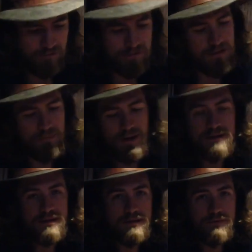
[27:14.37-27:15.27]
and everything
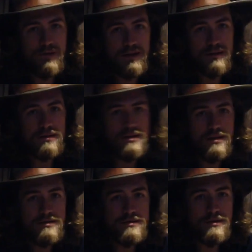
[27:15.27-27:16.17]
packed into the van.
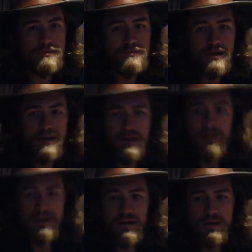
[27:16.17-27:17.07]
So
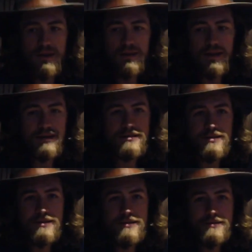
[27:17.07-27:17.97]
thanks.